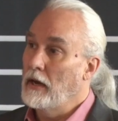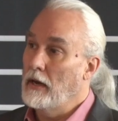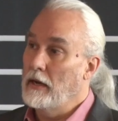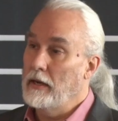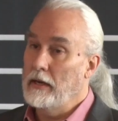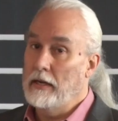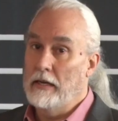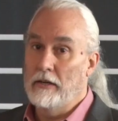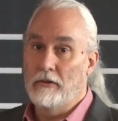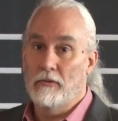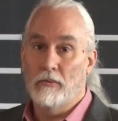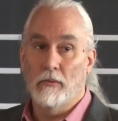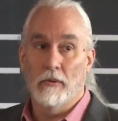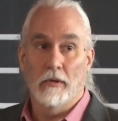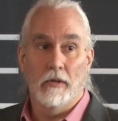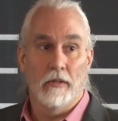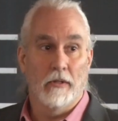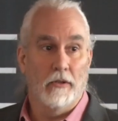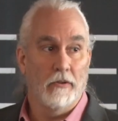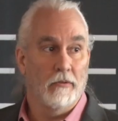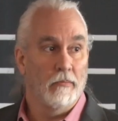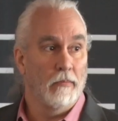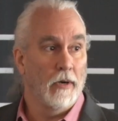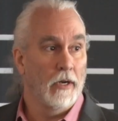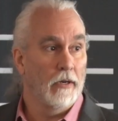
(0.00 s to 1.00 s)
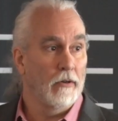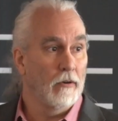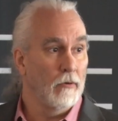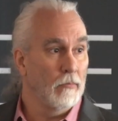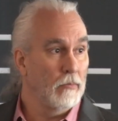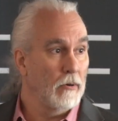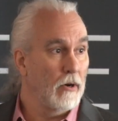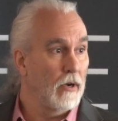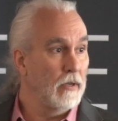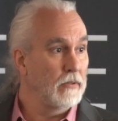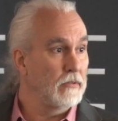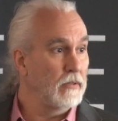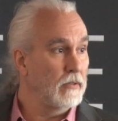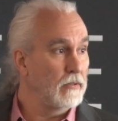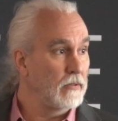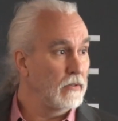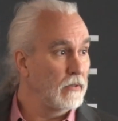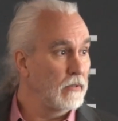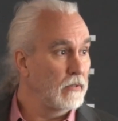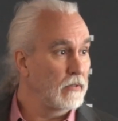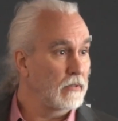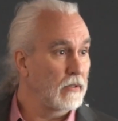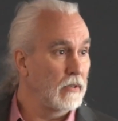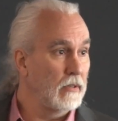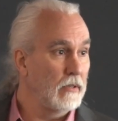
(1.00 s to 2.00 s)
Each one of those
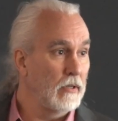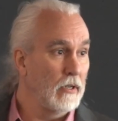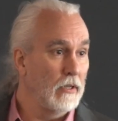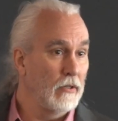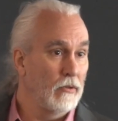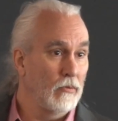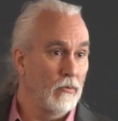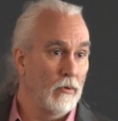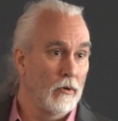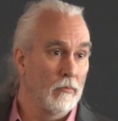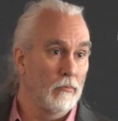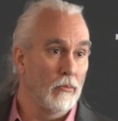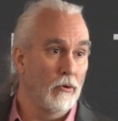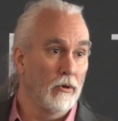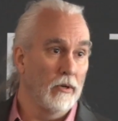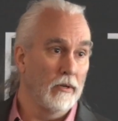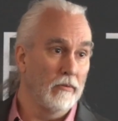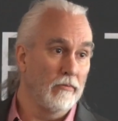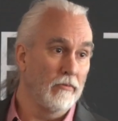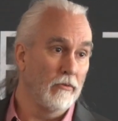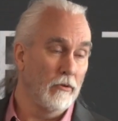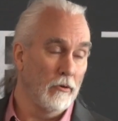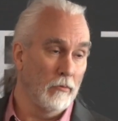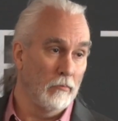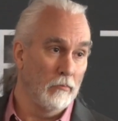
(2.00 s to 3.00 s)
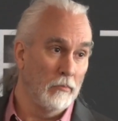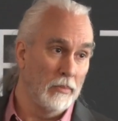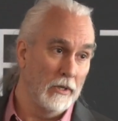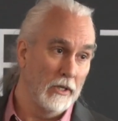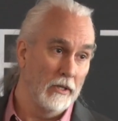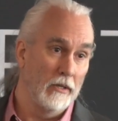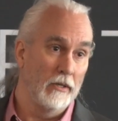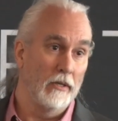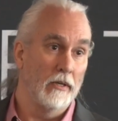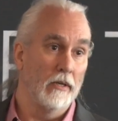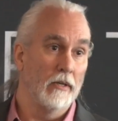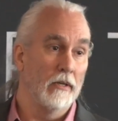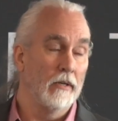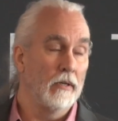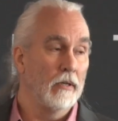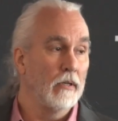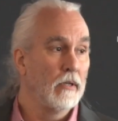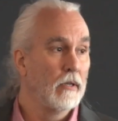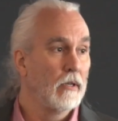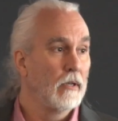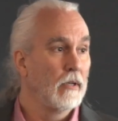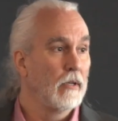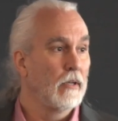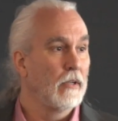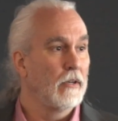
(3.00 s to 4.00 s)
microprocessors contains 1.4 billion
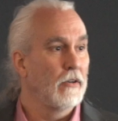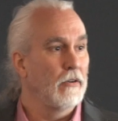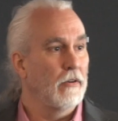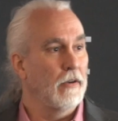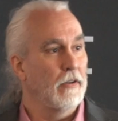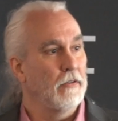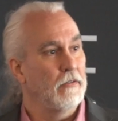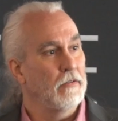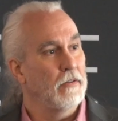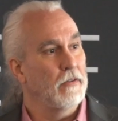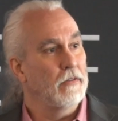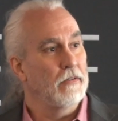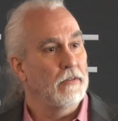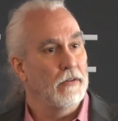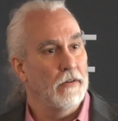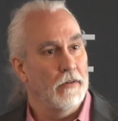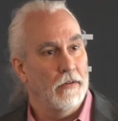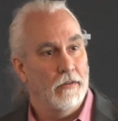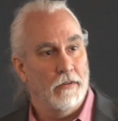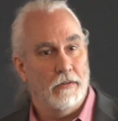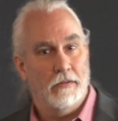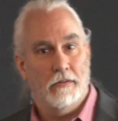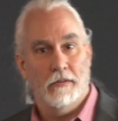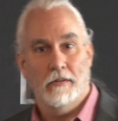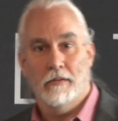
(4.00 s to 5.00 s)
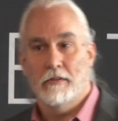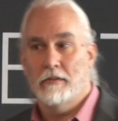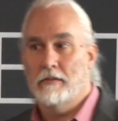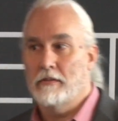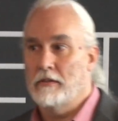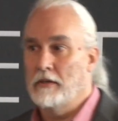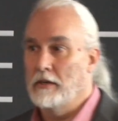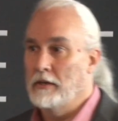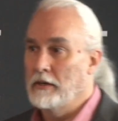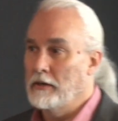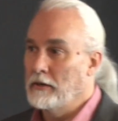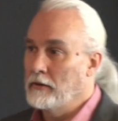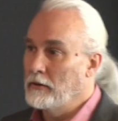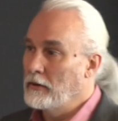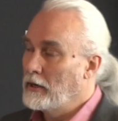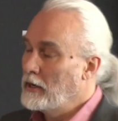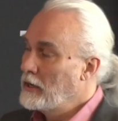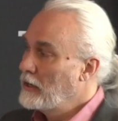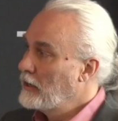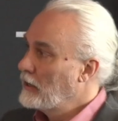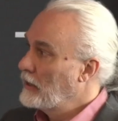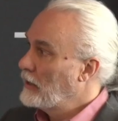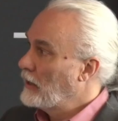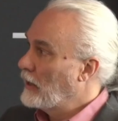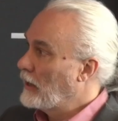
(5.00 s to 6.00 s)
transistors. So
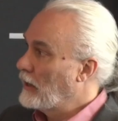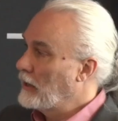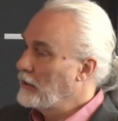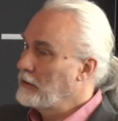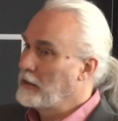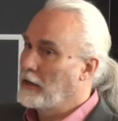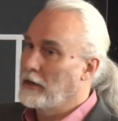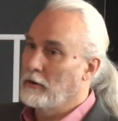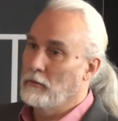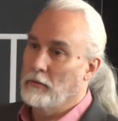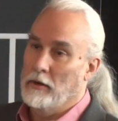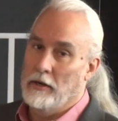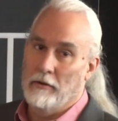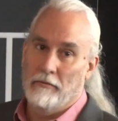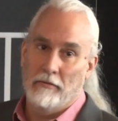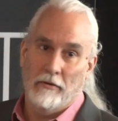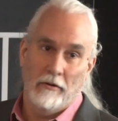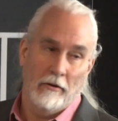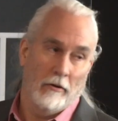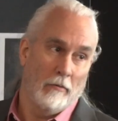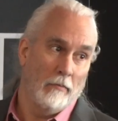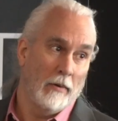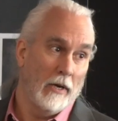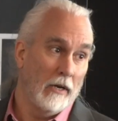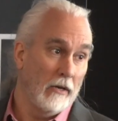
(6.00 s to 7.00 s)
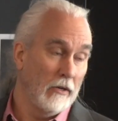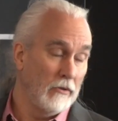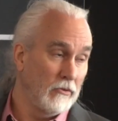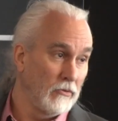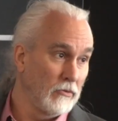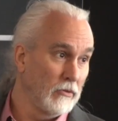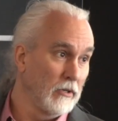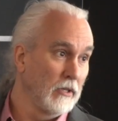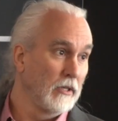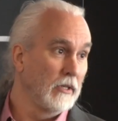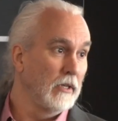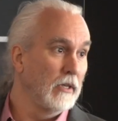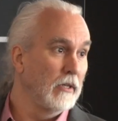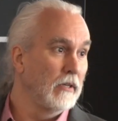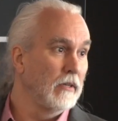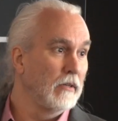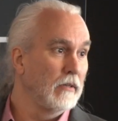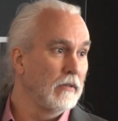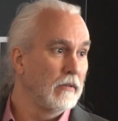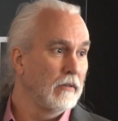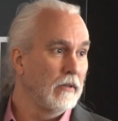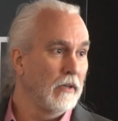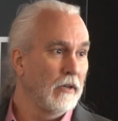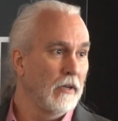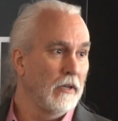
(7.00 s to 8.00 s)
on that wafer are about 1 trillion
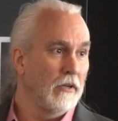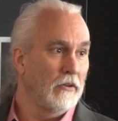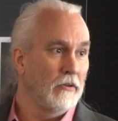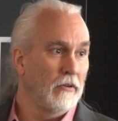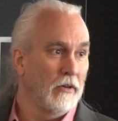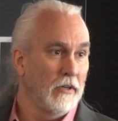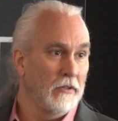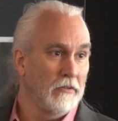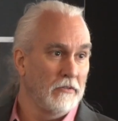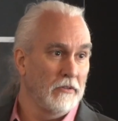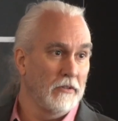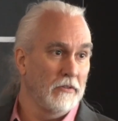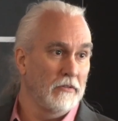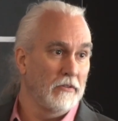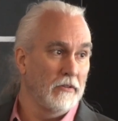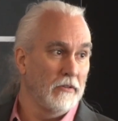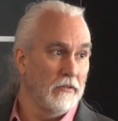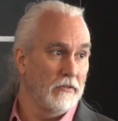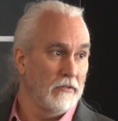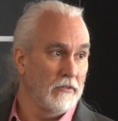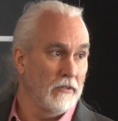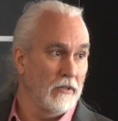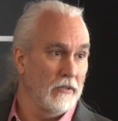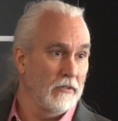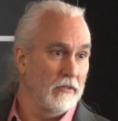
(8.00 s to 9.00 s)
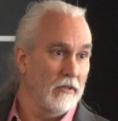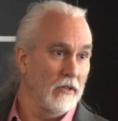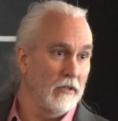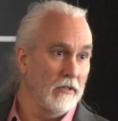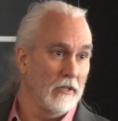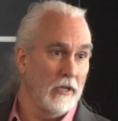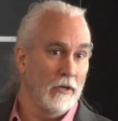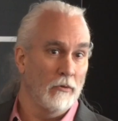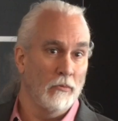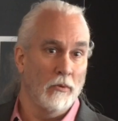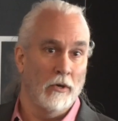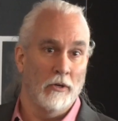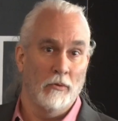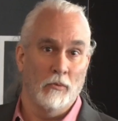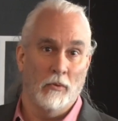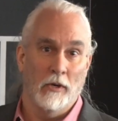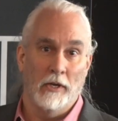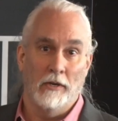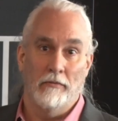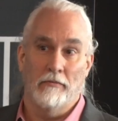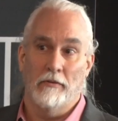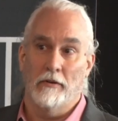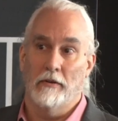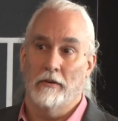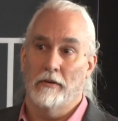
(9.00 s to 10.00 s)
transistors just on that one
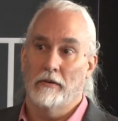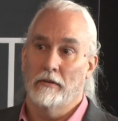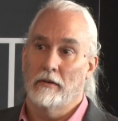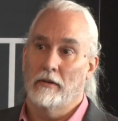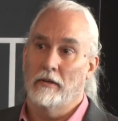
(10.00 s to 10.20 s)
wafer.